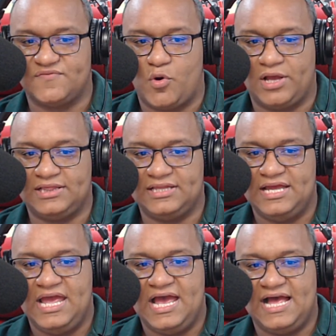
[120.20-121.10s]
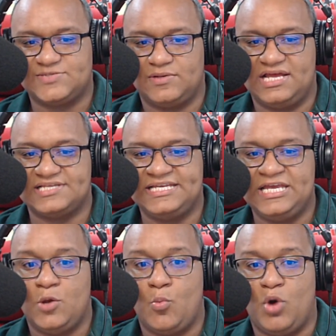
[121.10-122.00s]
of oil, as well as
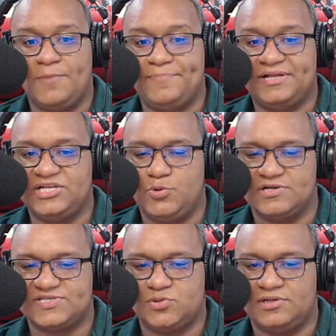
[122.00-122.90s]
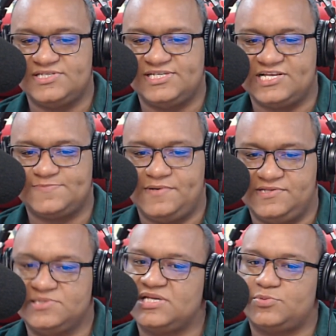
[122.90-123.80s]
the $1 billion in
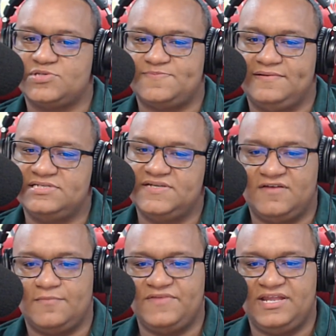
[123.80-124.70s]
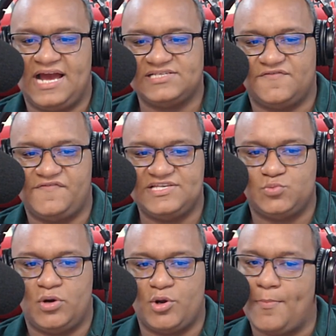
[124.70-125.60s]
expenses that was spent to develop the Liza Phase
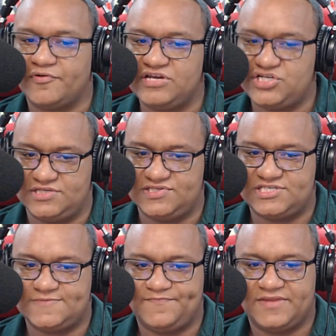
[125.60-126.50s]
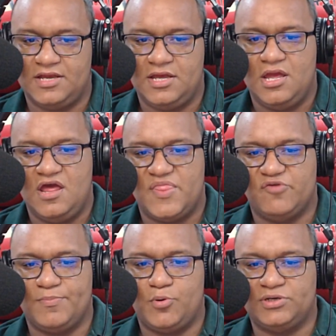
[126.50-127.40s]
1 operations. The
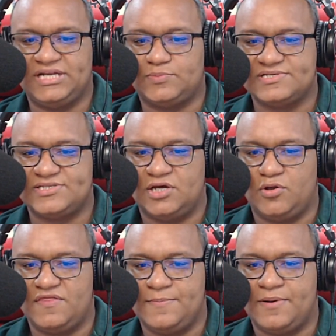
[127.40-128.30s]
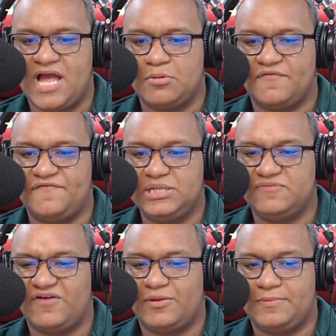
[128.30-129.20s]
report that was done on the Payara Field
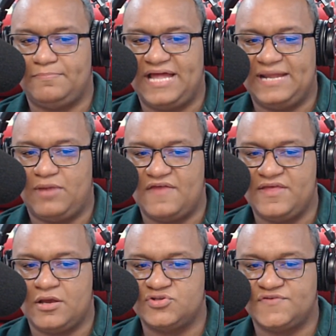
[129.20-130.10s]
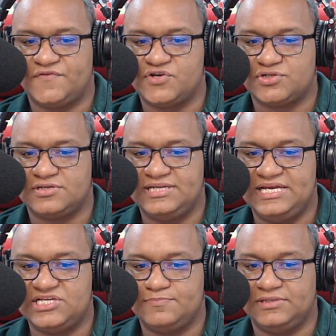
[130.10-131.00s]
Development Plan by the controversial
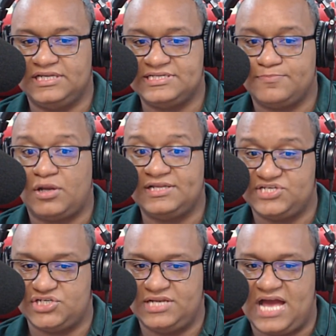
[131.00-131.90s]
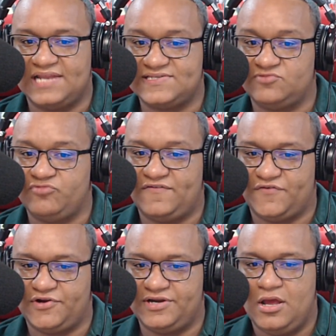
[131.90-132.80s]
Canadian politician Alison
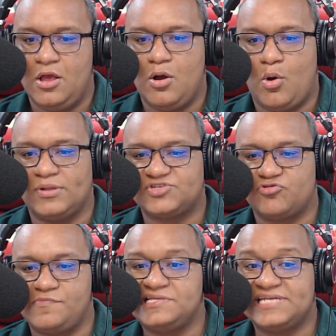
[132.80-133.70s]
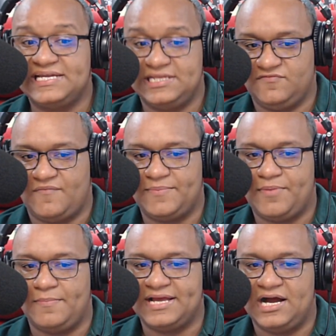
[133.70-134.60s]
Redford also remains hidden from the
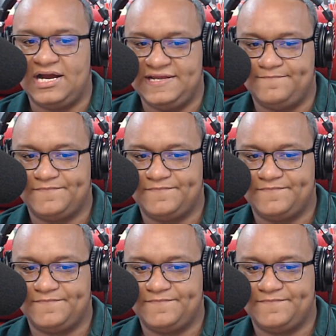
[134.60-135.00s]
public eye.